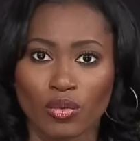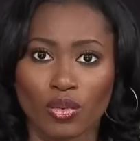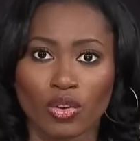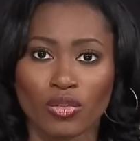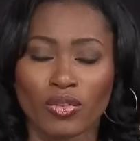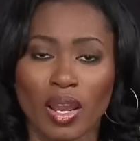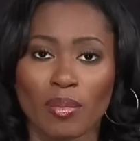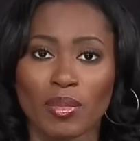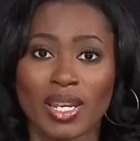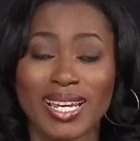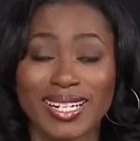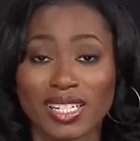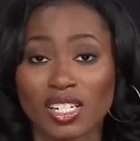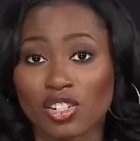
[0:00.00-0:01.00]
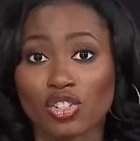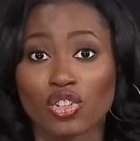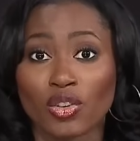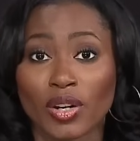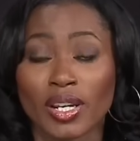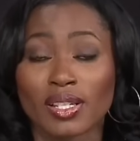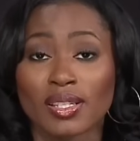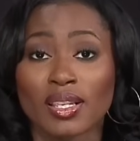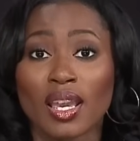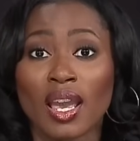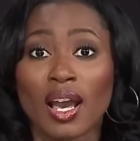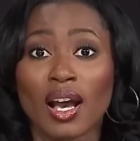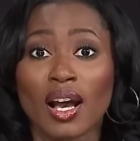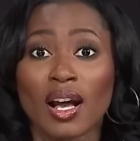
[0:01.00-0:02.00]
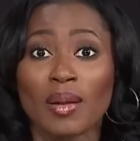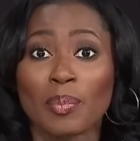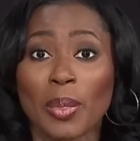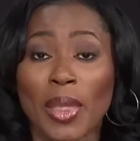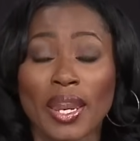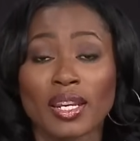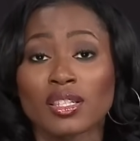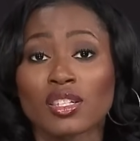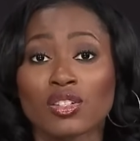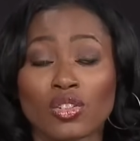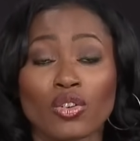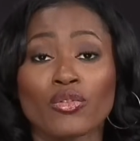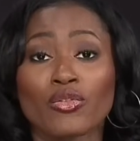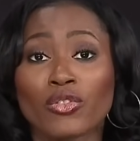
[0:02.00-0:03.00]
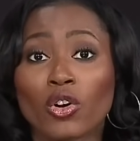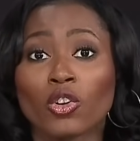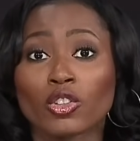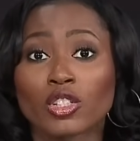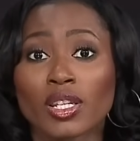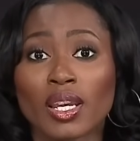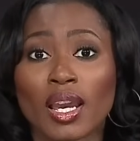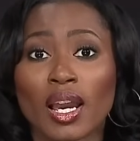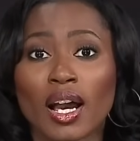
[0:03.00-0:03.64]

the royal family in disgrace, um, and it's his own fault.